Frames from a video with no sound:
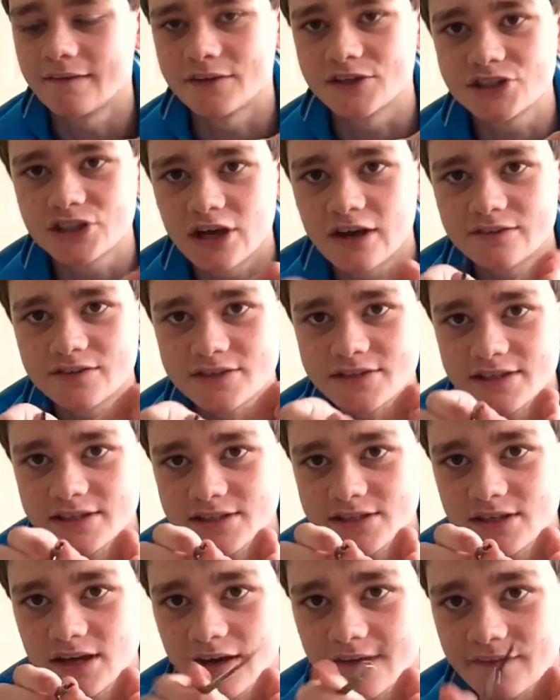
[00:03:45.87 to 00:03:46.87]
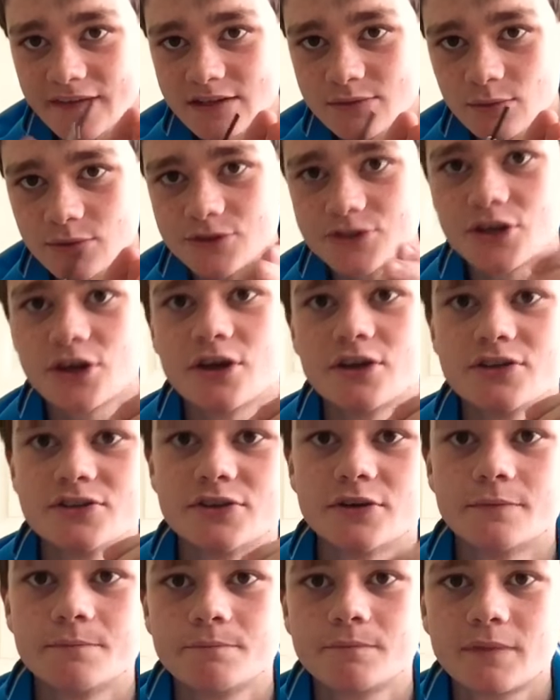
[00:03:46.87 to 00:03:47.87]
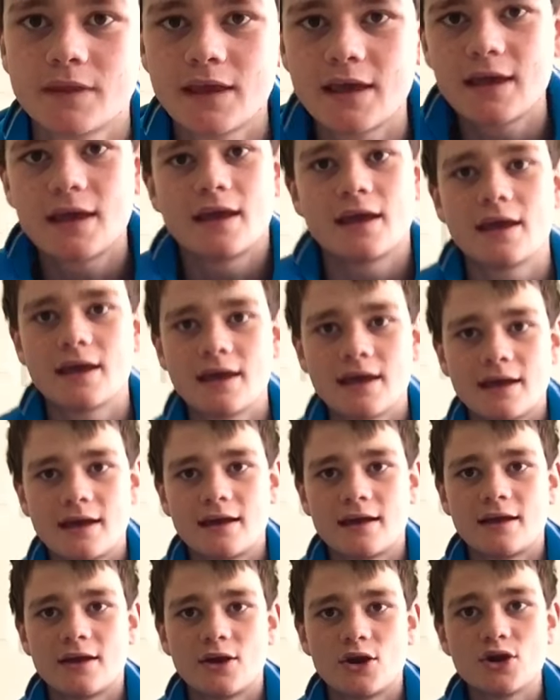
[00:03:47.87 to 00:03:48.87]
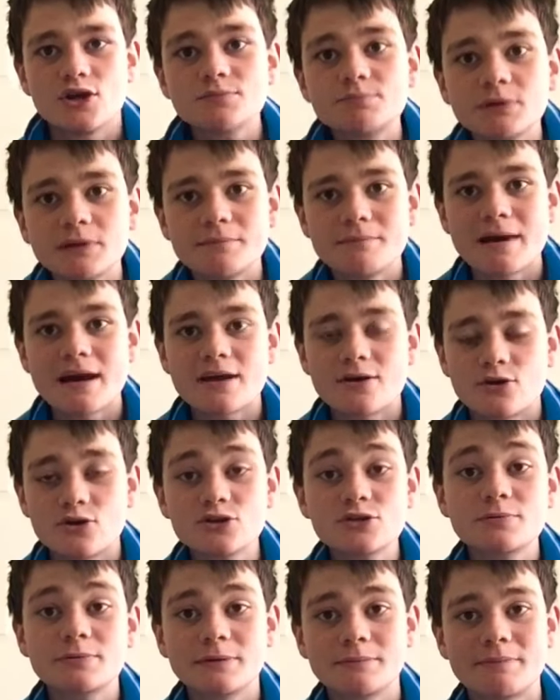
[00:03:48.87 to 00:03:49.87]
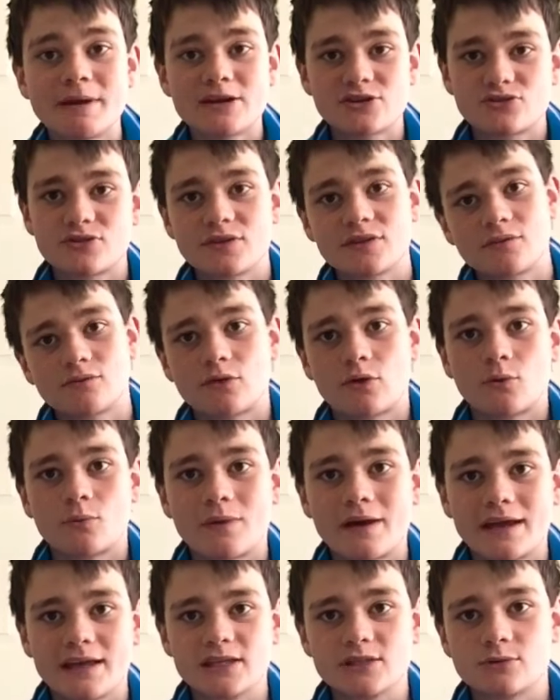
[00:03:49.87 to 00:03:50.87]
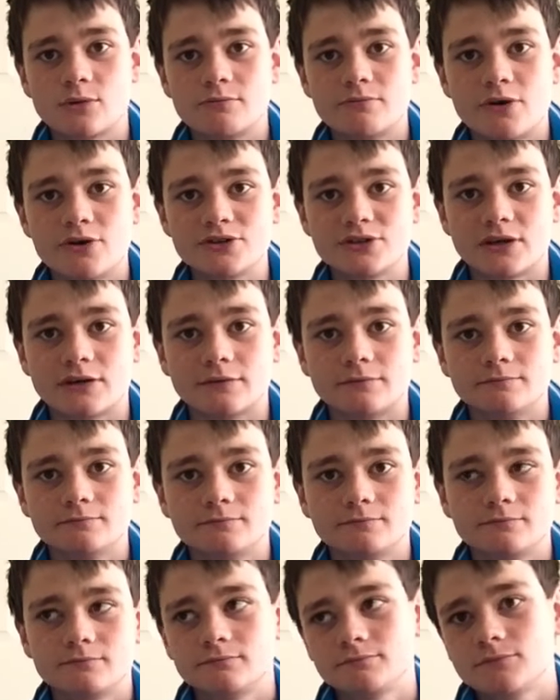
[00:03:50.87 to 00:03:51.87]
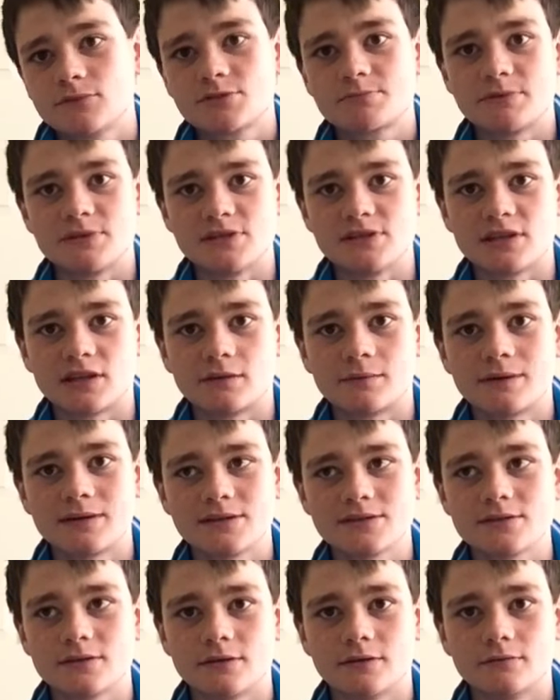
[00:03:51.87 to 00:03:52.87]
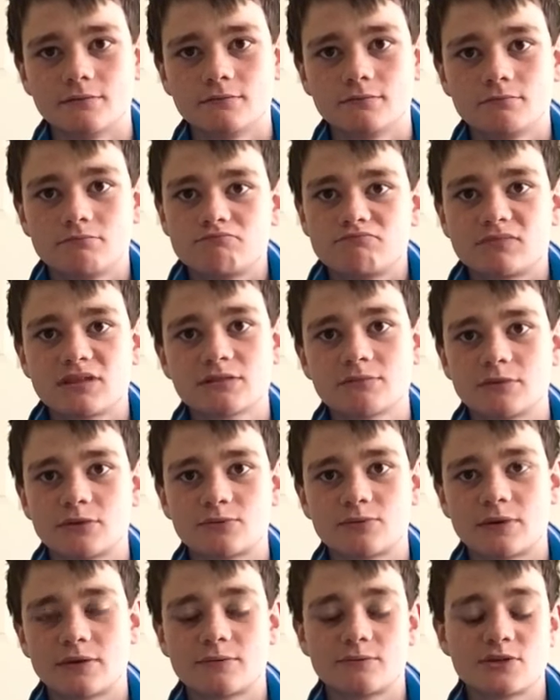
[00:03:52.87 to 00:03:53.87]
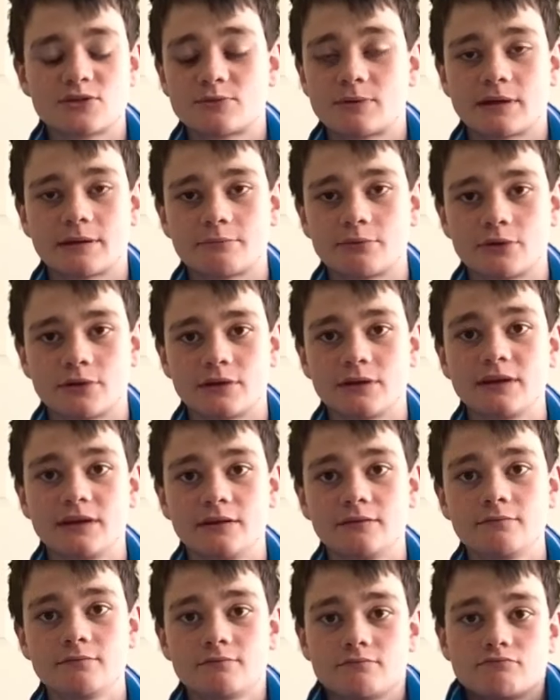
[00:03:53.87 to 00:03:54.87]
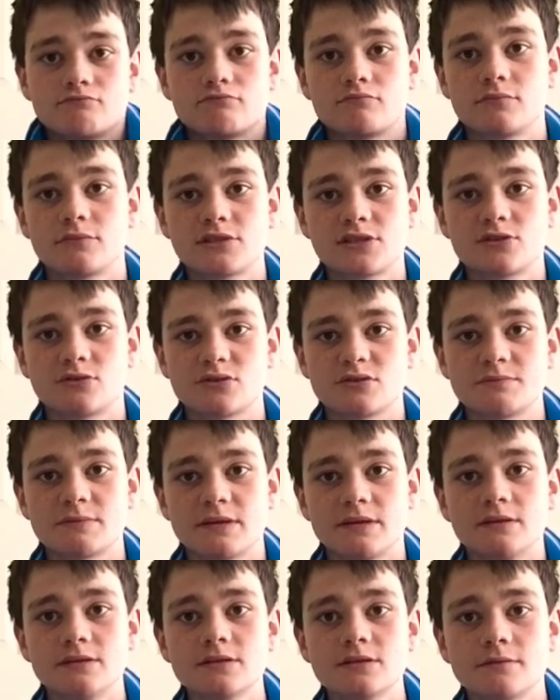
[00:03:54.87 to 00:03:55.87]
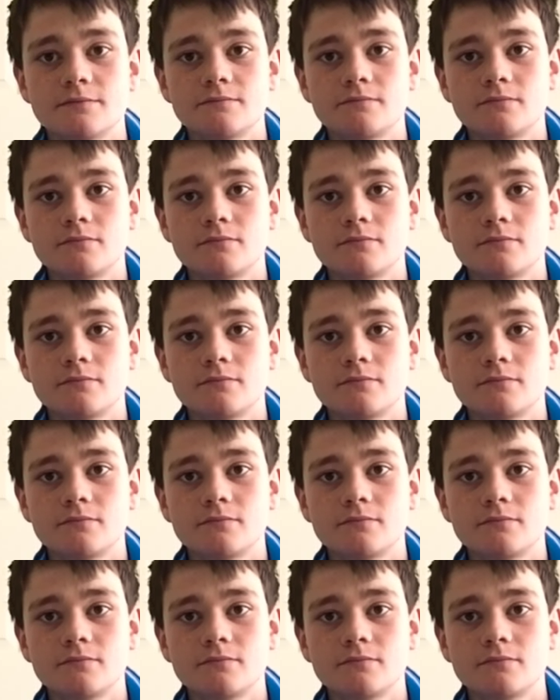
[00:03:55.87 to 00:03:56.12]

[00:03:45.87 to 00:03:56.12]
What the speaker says: and the shaft is inside, and that's what turns it. Who's put a battery in the wrong way into a motor? It spins the other way, doesn't it? Doesn't matter which way you put it in, it still spins.